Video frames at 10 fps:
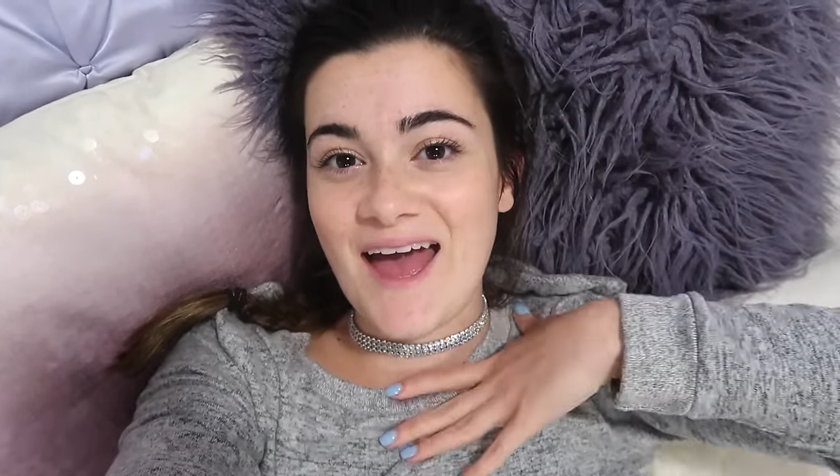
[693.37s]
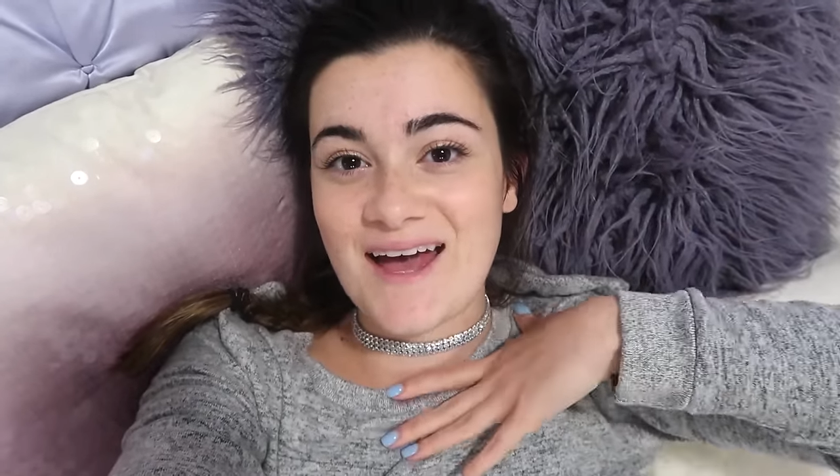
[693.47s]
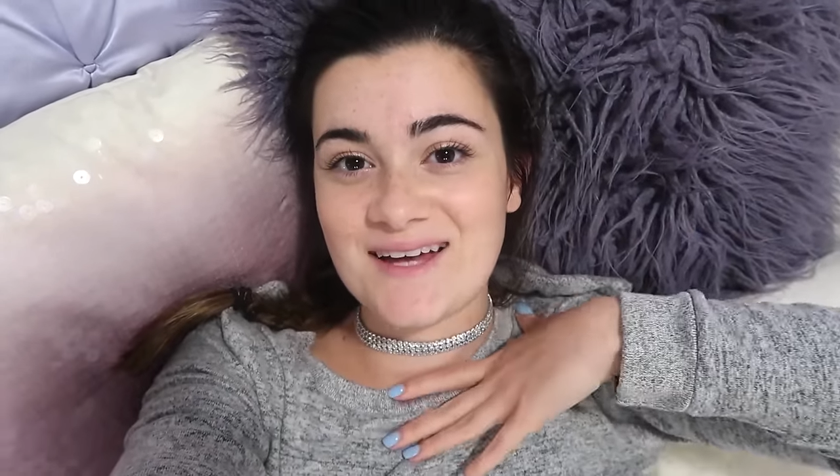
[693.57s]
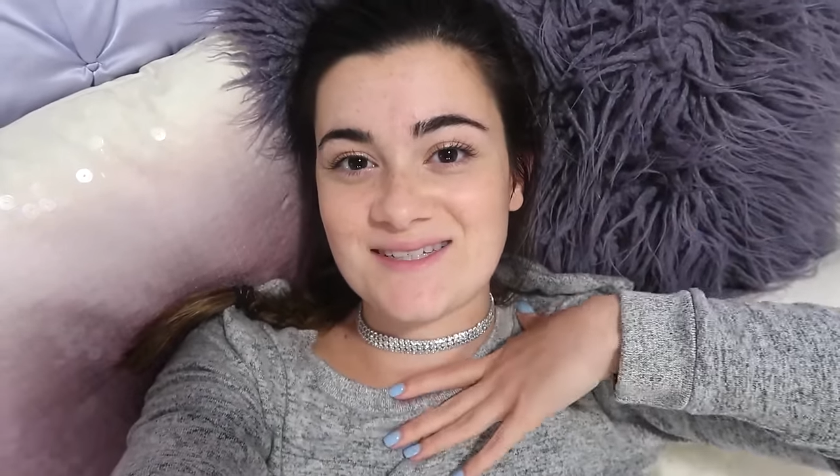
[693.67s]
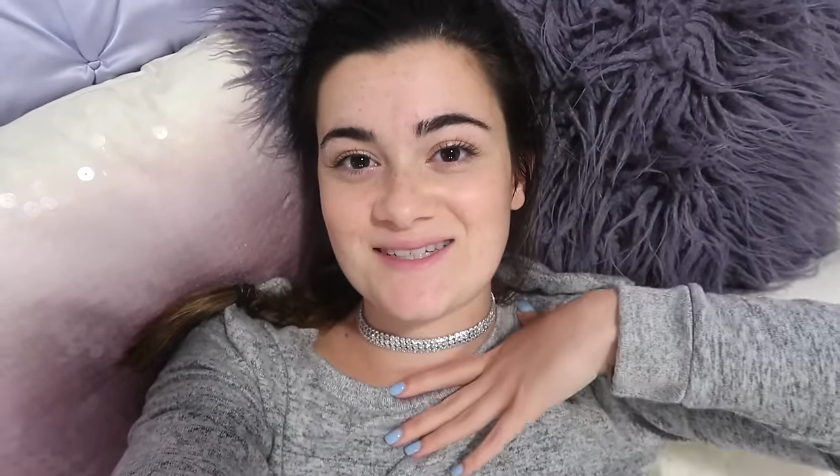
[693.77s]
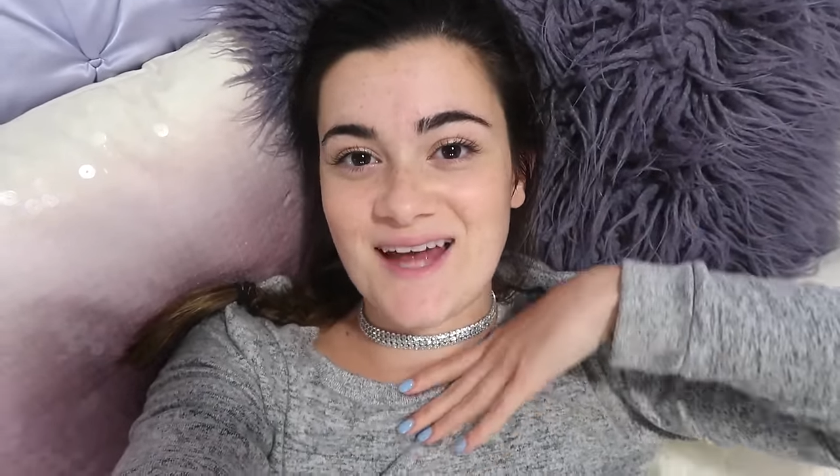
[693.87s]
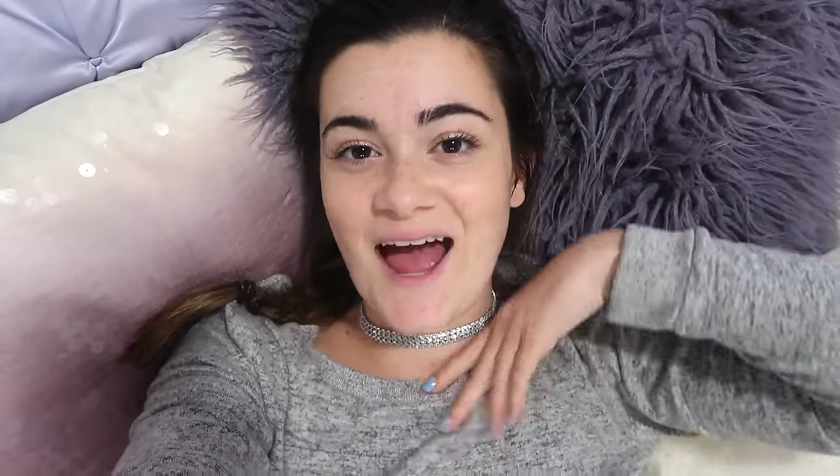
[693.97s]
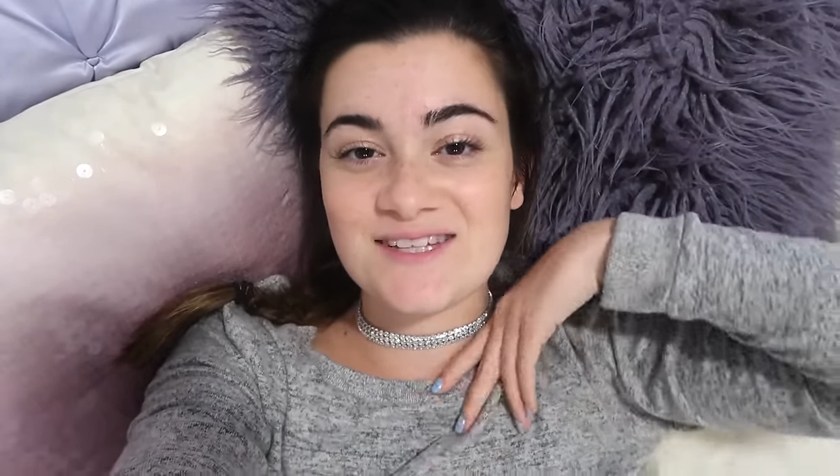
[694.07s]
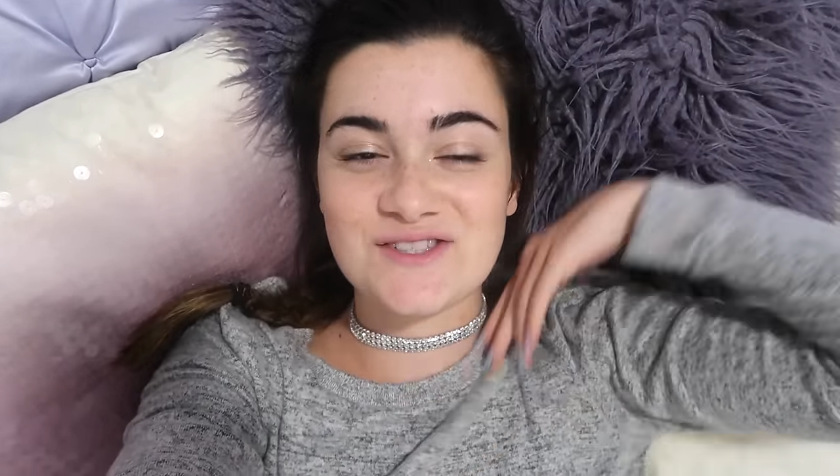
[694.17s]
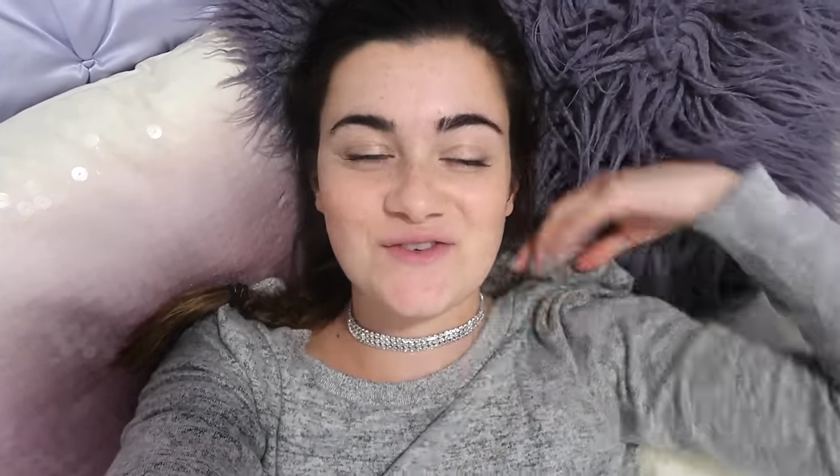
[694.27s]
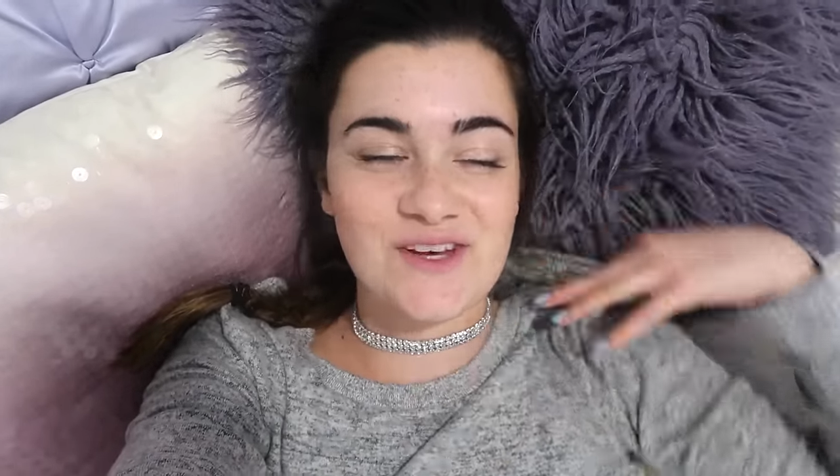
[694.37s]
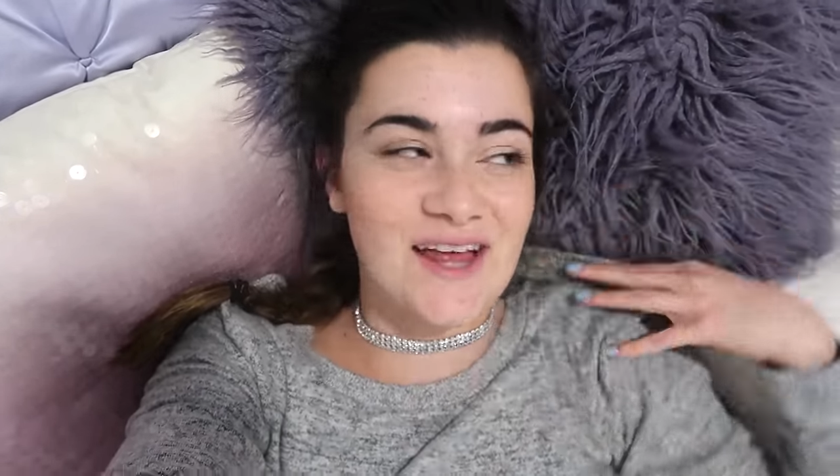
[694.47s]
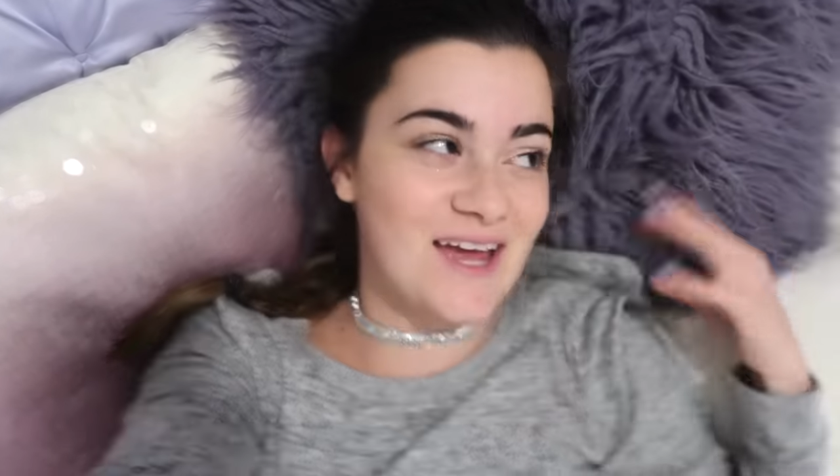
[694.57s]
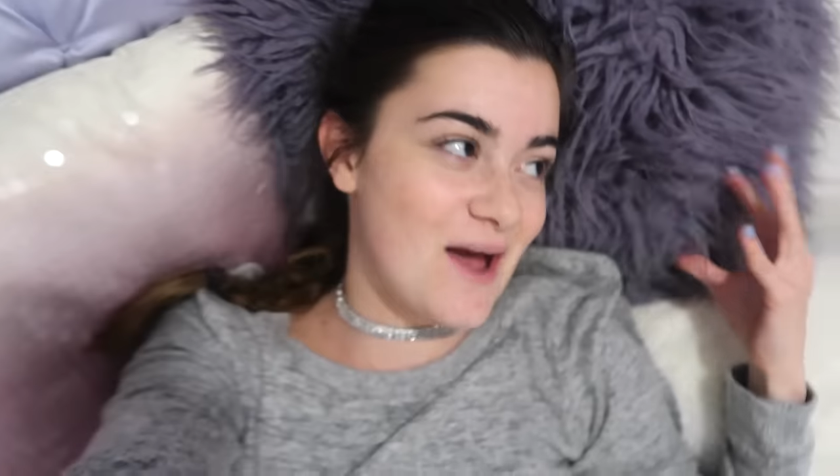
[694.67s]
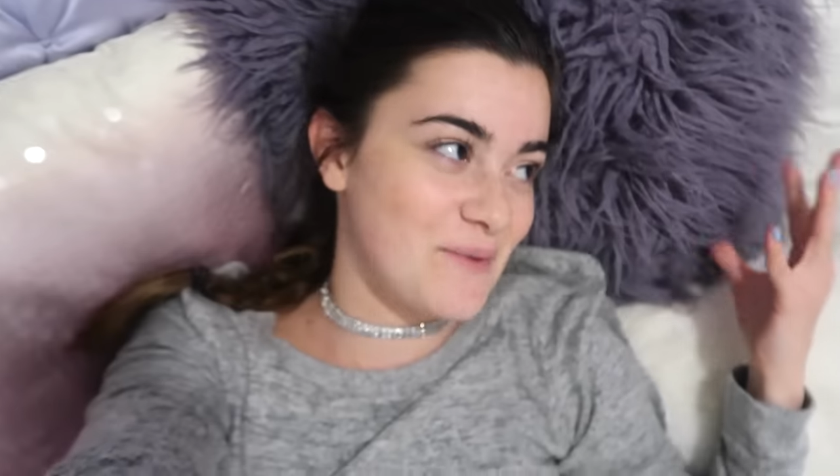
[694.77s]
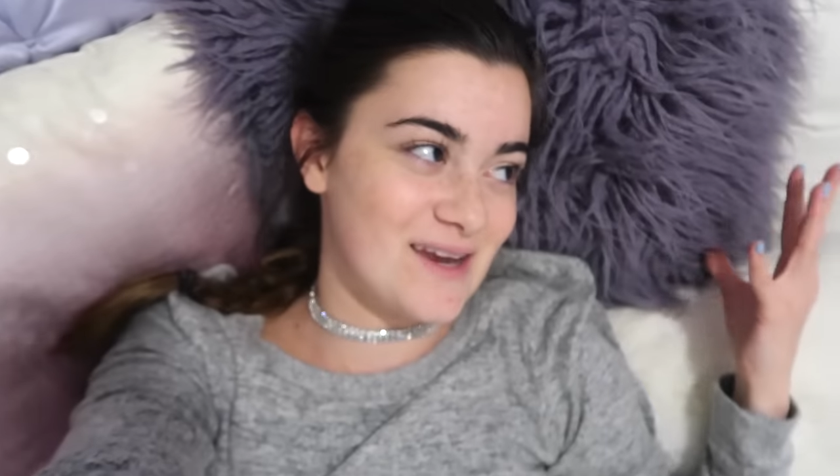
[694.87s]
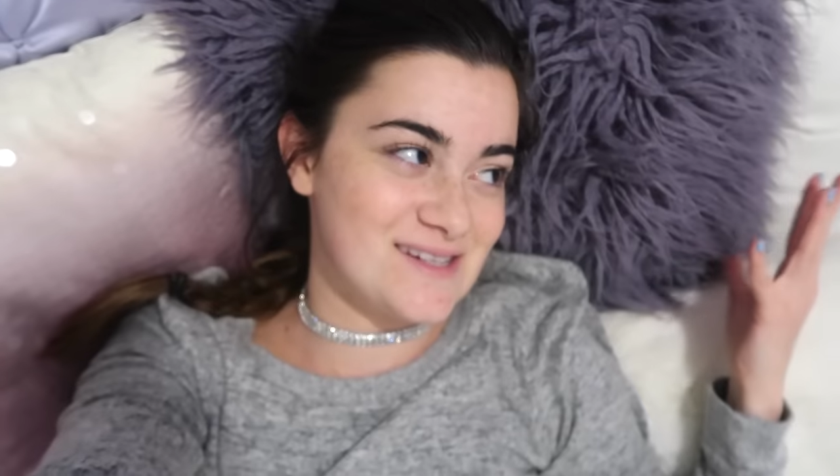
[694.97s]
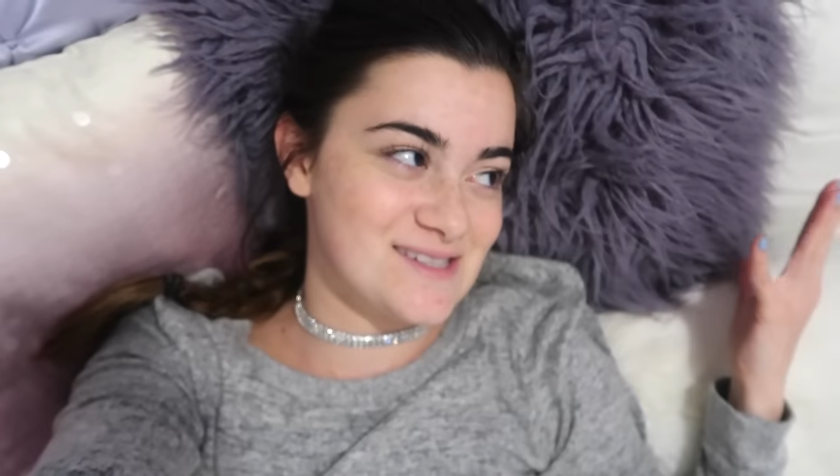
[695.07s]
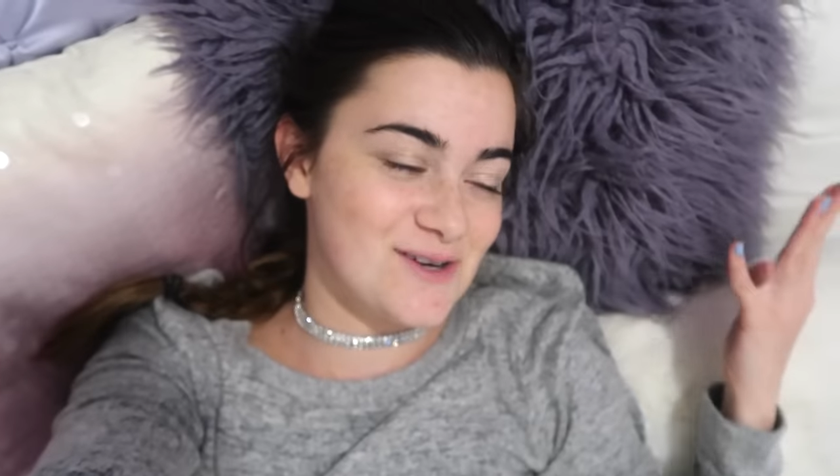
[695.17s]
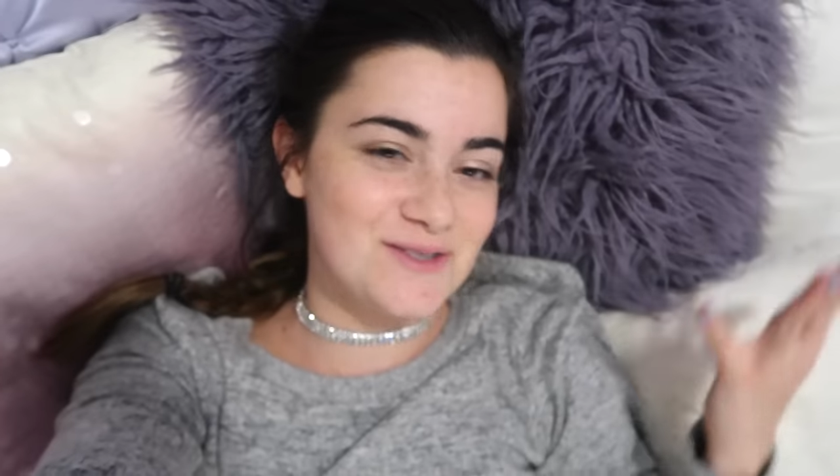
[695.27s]
and I just feel like I'm
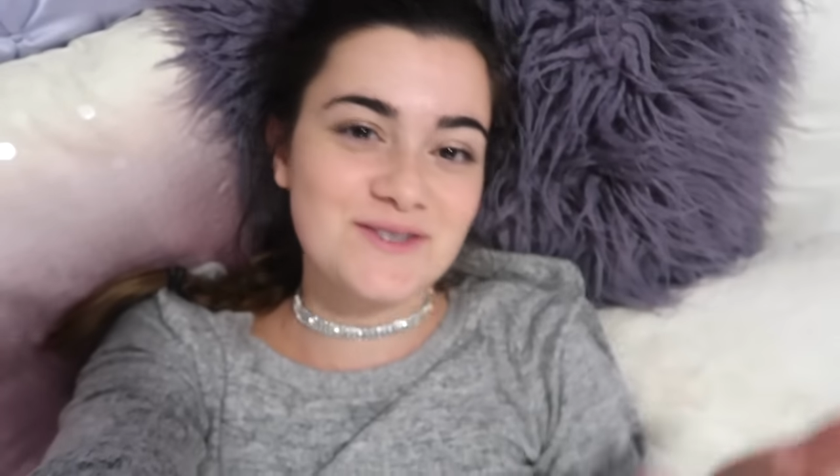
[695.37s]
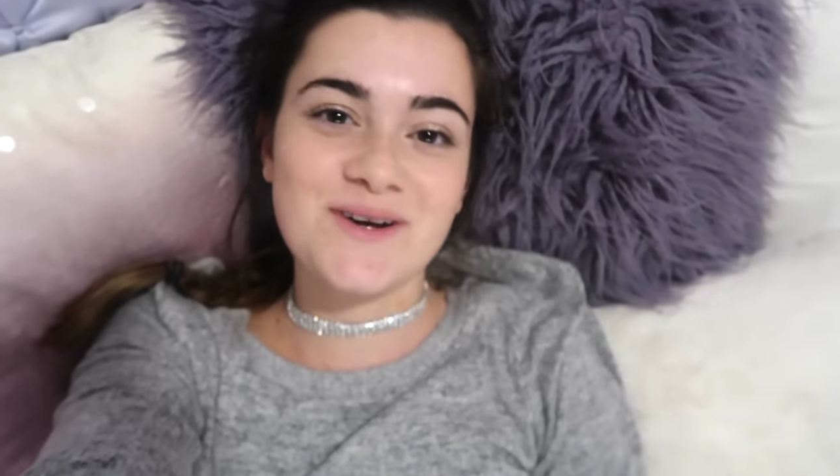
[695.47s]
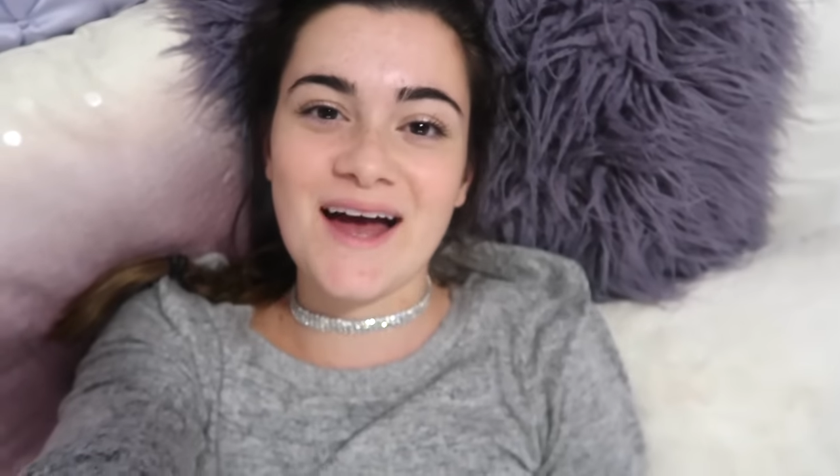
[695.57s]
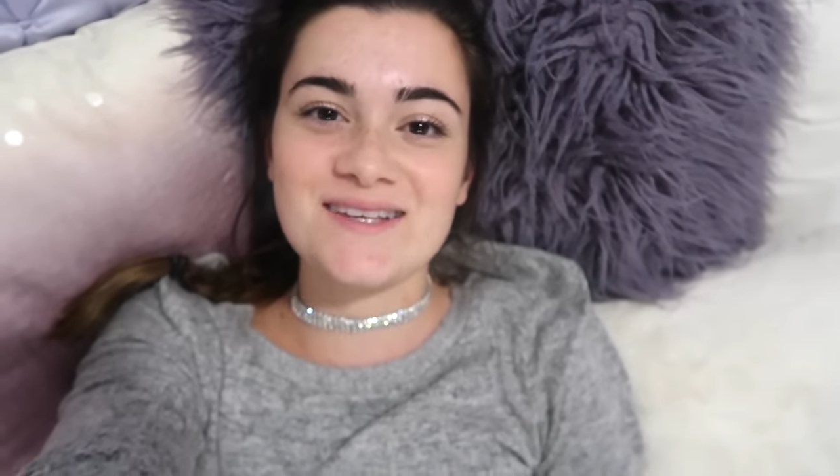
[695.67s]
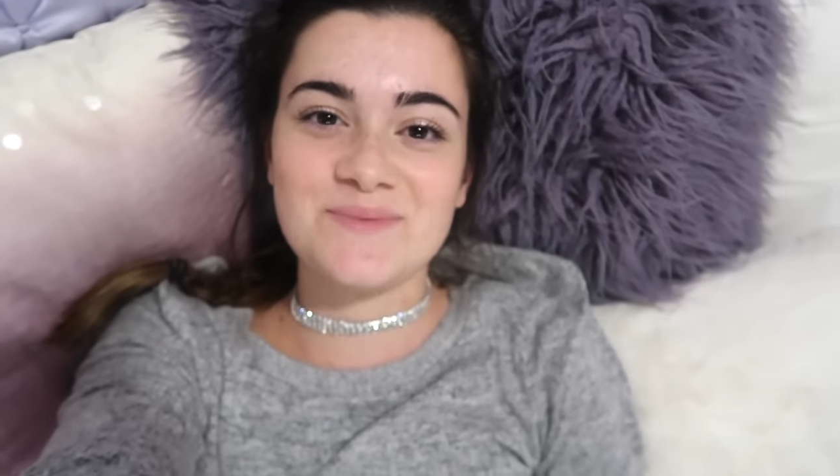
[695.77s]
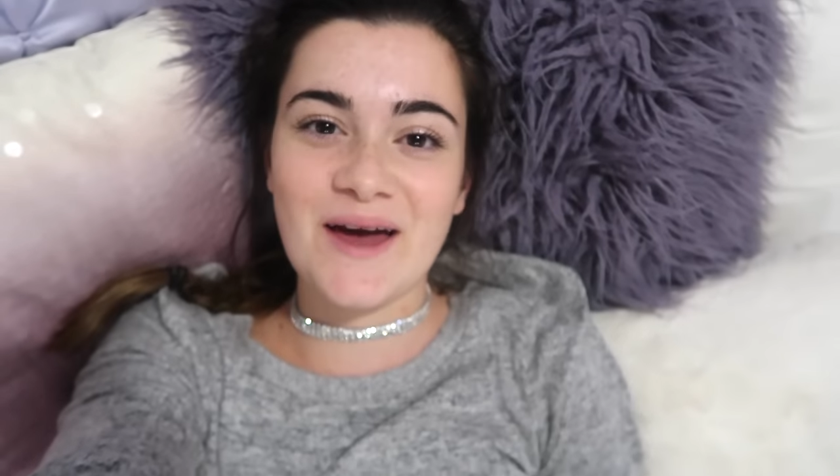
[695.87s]
getting to know you guys